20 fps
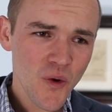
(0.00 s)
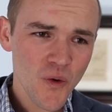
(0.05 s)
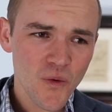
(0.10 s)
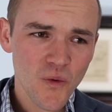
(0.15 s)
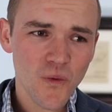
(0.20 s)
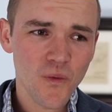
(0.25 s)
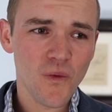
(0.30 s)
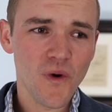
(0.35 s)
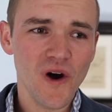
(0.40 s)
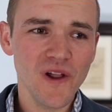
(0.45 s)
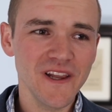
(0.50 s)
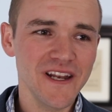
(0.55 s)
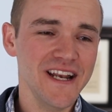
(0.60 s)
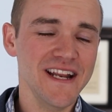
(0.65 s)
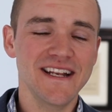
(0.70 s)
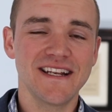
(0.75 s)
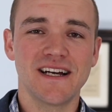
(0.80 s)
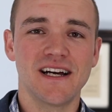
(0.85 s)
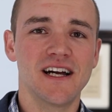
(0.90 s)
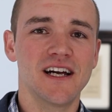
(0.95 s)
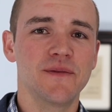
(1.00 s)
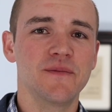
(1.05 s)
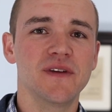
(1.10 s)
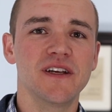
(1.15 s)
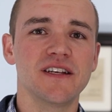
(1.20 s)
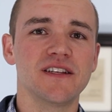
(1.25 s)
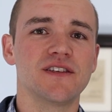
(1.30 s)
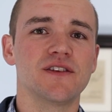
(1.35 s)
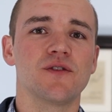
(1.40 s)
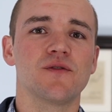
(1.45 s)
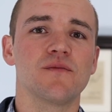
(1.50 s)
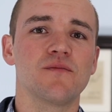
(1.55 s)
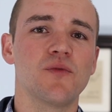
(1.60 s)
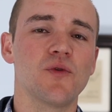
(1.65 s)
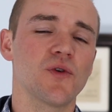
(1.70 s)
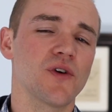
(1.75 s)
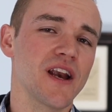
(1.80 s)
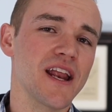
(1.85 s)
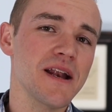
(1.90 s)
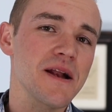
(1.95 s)
Quality time is so
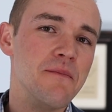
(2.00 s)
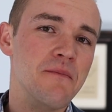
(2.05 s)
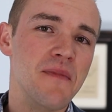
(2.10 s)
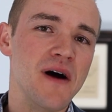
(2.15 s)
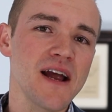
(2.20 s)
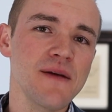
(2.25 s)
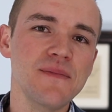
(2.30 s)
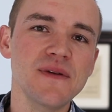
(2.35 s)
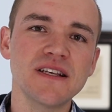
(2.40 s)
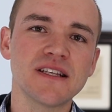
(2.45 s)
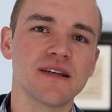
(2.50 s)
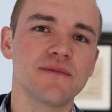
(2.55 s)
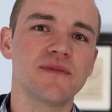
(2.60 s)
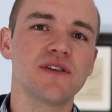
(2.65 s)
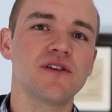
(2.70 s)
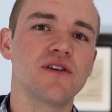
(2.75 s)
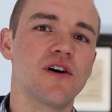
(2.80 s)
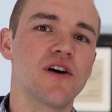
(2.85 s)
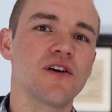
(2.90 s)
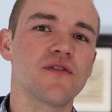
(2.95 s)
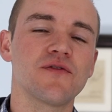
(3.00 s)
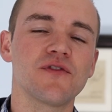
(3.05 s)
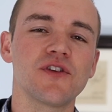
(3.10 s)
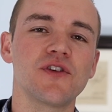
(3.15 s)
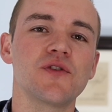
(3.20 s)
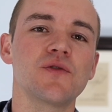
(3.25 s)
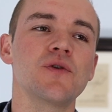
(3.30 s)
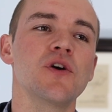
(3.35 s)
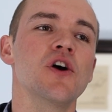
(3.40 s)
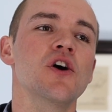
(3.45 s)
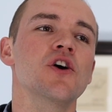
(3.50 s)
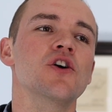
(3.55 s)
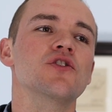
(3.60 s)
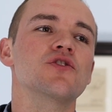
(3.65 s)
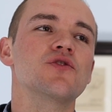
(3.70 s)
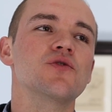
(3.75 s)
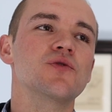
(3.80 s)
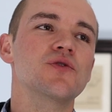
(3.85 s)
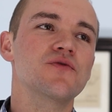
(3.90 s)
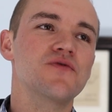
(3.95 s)
important, and it might be something hard for you
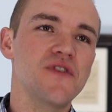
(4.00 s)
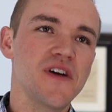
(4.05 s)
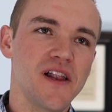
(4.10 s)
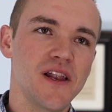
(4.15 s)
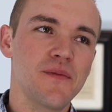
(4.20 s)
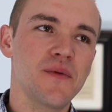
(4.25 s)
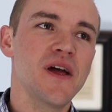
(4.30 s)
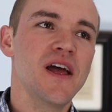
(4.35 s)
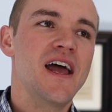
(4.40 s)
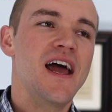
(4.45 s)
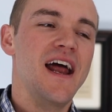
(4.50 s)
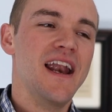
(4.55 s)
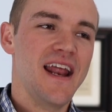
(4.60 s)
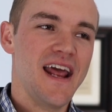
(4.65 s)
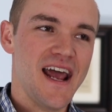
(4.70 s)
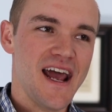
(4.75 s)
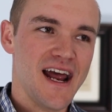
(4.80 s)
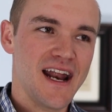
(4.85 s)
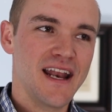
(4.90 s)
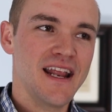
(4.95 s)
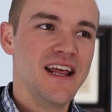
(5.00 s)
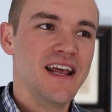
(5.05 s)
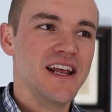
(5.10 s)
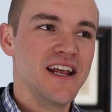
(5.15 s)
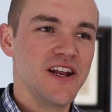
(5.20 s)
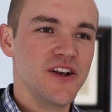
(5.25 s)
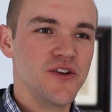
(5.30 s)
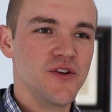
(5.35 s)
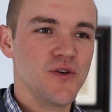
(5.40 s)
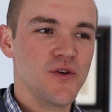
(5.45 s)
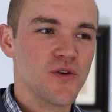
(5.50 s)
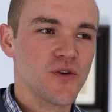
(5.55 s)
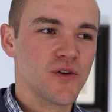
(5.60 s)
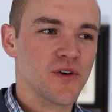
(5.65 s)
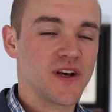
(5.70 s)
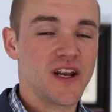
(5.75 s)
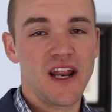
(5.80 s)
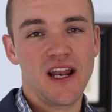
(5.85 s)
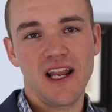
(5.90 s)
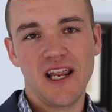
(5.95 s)
to develop and add in your
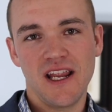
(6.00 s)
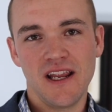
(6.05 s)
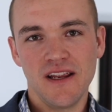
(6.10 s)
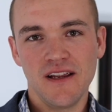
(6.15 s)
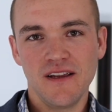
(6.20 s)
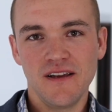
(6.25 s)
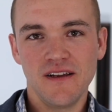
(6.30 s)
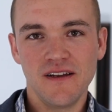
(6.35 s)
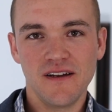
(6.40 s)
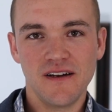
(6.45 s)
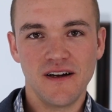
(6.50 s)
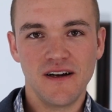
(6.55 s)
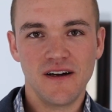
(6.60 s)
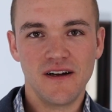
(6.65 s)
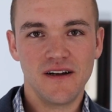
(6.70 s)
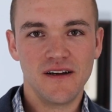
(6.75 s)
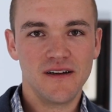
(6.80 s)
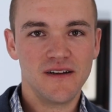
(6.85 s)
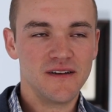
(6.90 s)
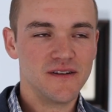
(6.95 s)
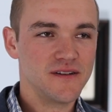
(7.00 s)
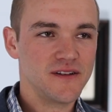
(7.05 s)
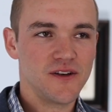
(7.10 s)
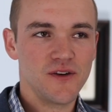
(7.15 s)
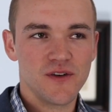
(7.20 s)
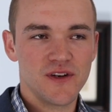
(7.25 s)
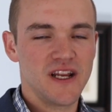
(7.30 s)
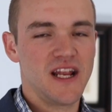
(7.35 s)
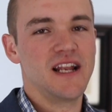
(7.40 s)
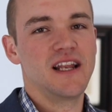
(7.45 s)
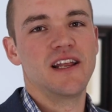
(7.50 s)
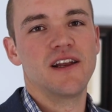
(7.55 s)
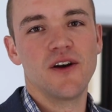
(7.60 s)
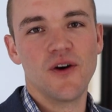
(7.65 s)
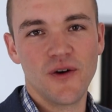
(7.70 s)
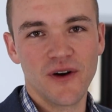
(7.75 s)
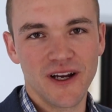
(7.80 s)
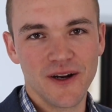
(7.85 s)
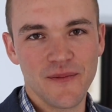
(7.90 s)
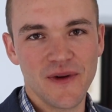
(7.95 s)
daily
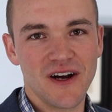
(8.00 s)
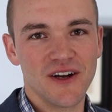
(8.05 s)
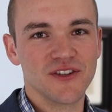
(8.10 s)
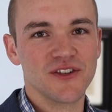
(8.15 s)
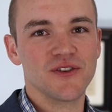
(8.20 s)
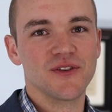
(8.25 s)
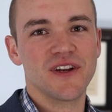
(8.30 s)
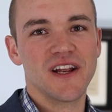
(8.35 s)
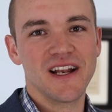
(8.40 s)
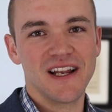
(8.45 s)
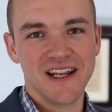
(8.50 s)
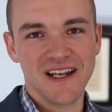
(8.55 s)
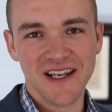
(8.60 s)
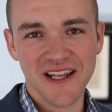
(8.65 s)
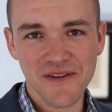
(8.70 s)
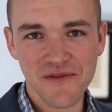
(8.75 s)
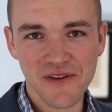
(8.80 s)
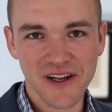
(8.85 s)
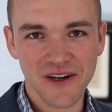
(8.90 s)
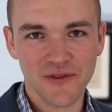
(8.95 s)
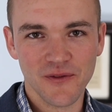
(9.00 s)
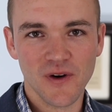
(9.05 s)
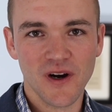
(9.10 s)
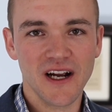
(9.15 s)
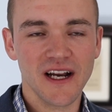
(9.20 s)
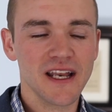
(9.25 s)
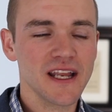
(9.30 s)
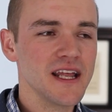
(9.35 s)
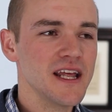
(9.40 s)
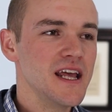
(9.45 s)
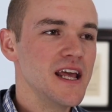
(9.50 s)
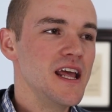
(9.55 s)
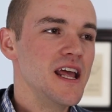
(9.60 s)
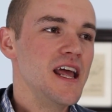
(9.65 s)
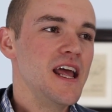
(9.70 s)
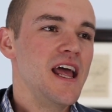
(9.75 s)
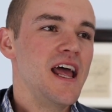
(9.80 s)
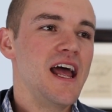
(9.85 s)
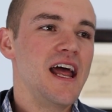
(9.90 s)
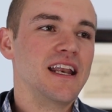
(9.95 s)
going about, your daily living, right?
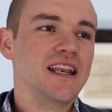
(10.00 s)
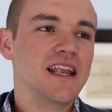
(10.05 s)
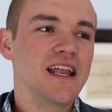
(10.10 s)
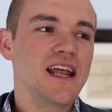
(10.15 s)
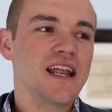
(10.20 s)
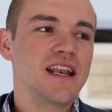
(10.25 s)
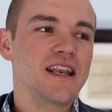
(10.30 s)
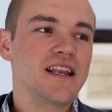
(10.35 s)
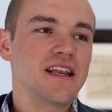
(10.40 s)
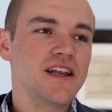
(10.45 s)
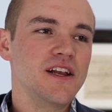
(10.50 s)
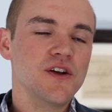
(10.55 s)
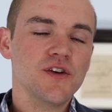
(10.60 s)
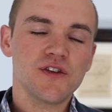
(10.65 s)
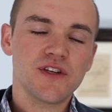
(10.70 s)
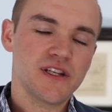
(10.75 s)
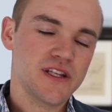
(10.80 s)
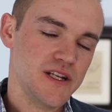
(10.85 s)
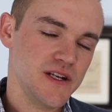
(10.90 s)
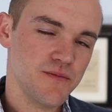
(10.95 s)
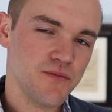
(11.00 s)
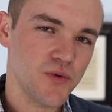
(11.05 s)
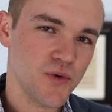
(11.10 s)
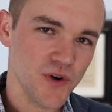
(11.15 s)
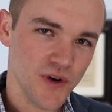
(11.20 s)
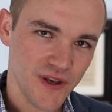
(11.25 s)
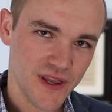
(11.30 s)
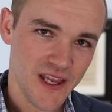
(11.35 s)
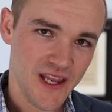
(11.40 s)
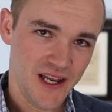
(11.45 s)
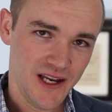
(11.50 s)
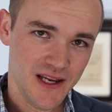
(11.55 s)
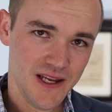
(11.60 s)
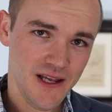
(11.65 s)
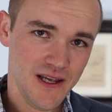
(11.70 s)
And here's the important thing.